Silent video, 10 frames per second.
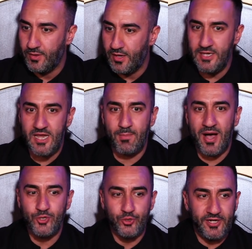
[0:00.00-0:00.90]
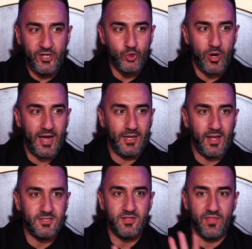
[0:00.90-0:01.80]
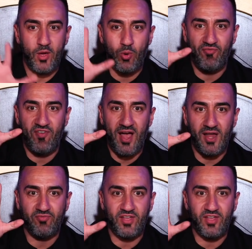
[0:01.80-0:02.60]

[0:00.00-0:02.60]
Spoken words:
Innama Yuridu highlighted that there were five